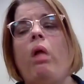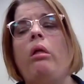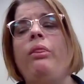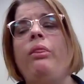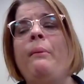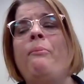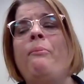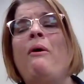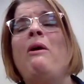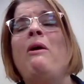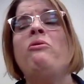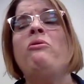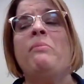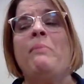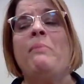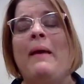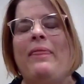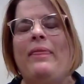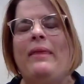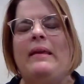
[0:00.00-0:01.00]
the browse
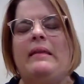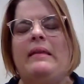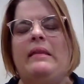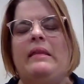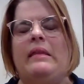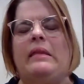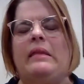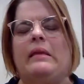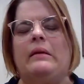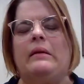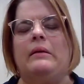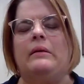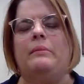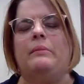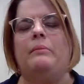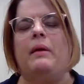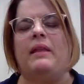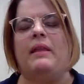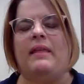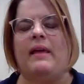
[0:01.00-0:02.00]
methods
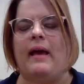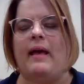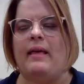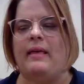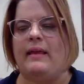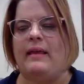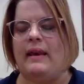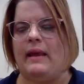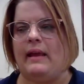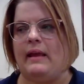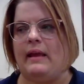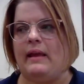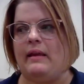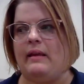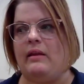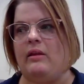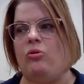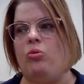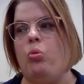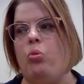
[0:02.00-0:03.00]
mentality
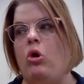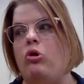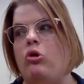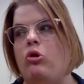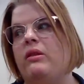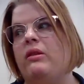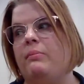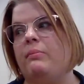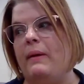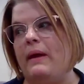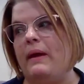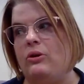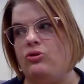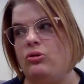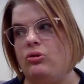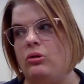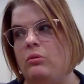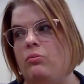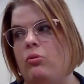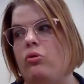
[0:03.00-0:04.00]
is, where's the
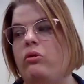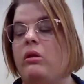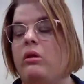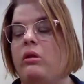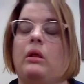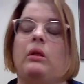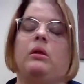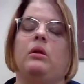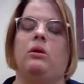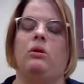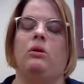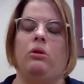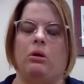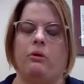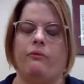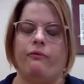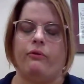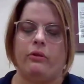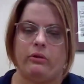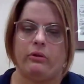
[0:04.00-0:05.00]
patron most likely to look
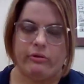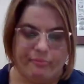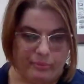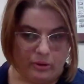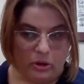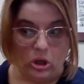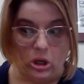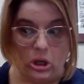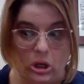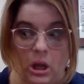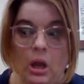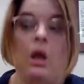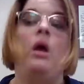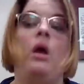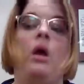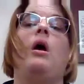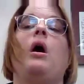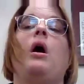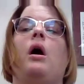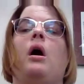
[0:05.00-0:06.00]
for this book?
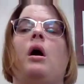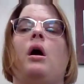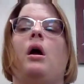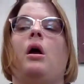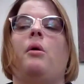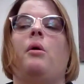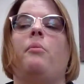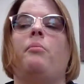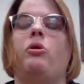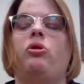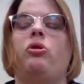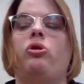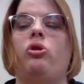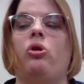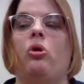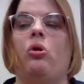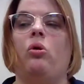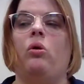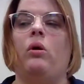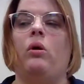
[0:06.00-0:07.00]

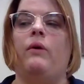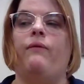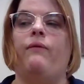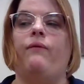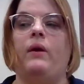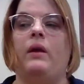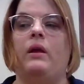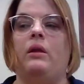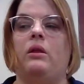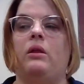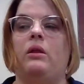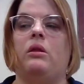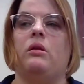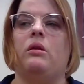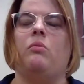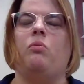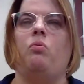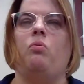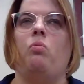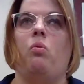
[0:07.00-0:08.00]
So if it's
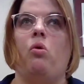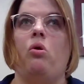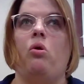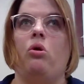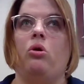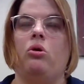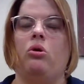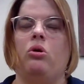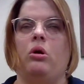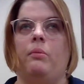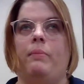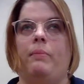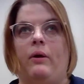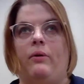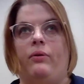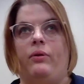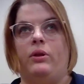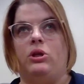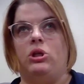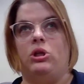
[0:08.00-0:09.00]
more
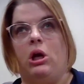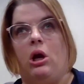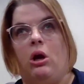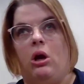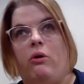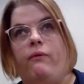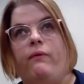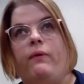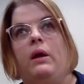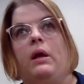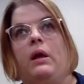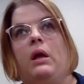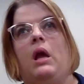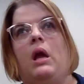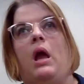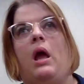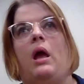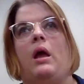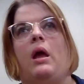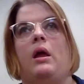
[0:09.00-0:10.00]
about the geography
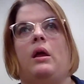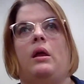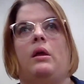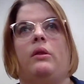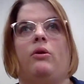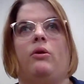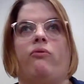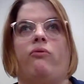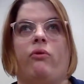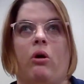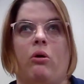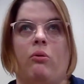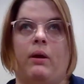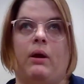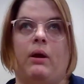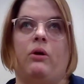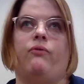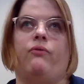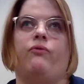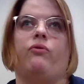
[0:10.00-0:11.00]
and the
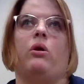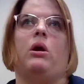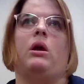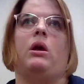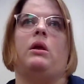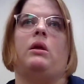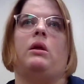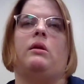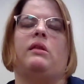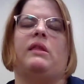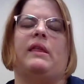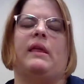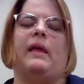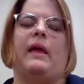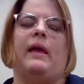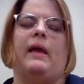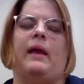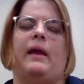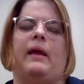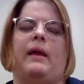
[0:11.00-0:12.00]
growing of rice
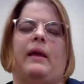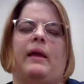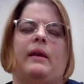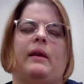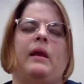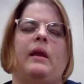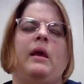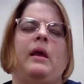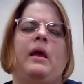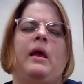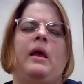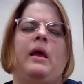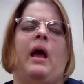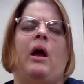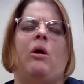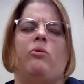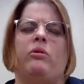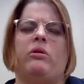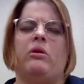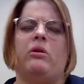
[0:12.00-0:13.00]
and
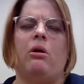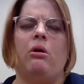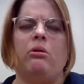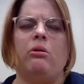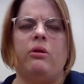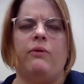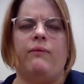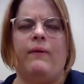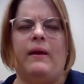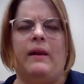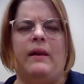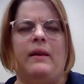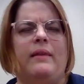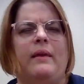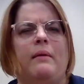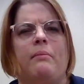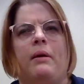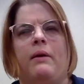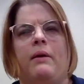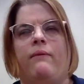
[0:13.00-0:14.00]
how it's cultivated,
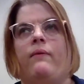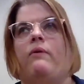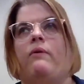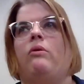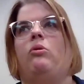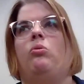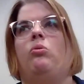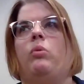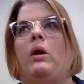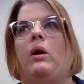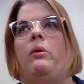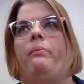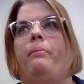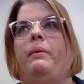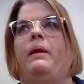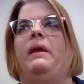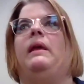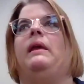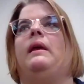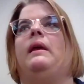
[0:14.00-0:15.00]
that might very well
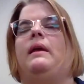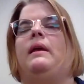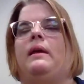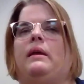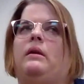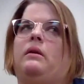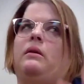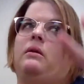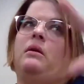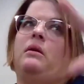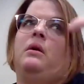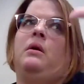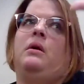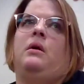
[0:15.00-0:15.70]
be in